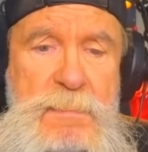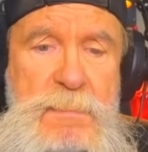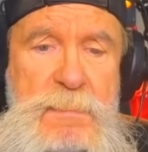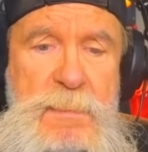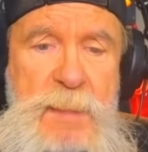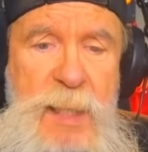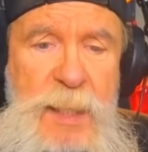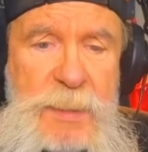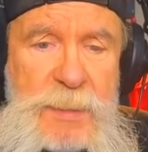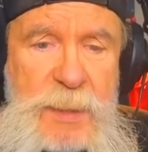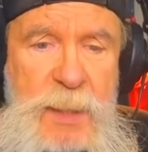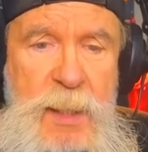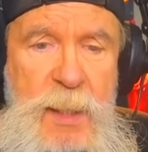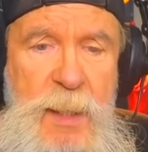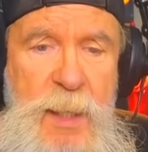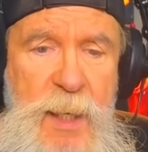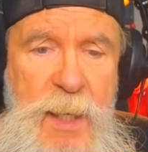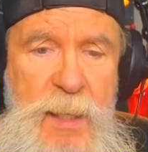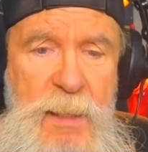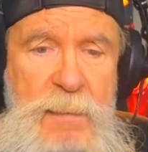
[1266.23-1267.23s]
in
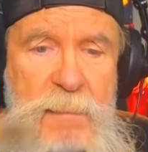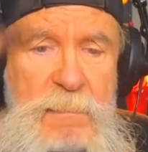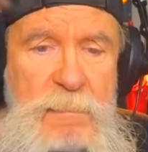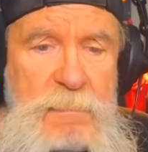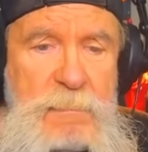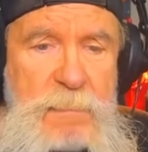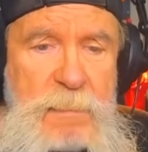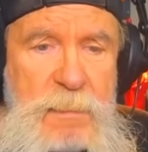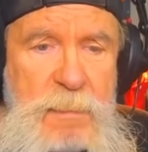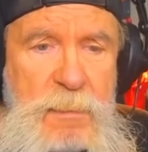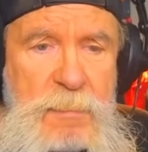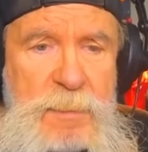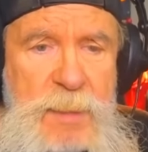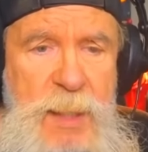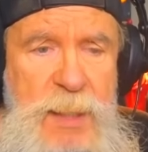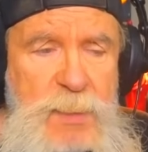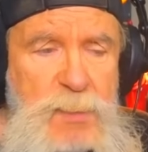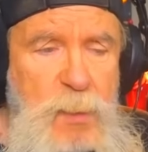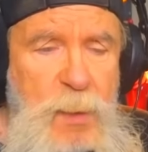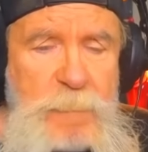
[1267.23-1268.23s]
TNA because
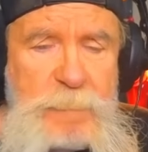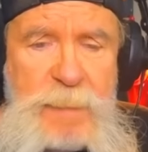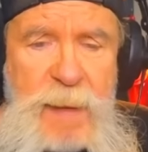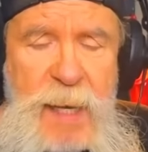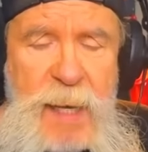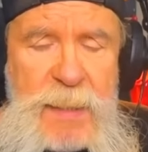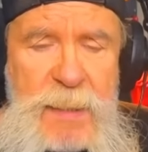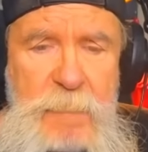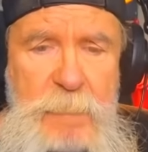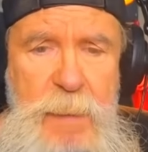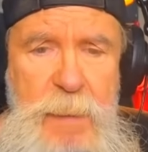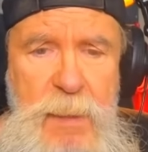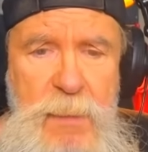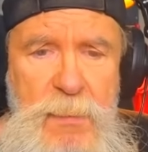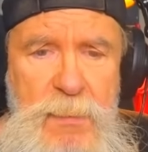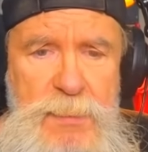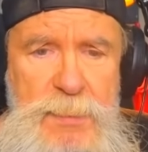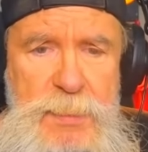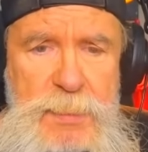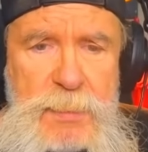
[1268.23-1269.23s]
that's what paid the
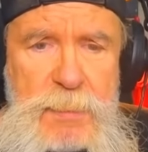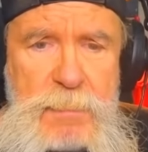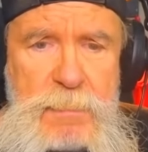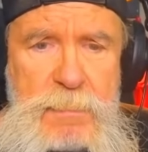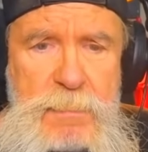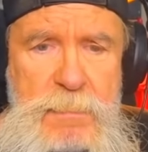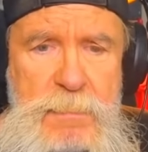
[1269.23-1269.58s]
bills.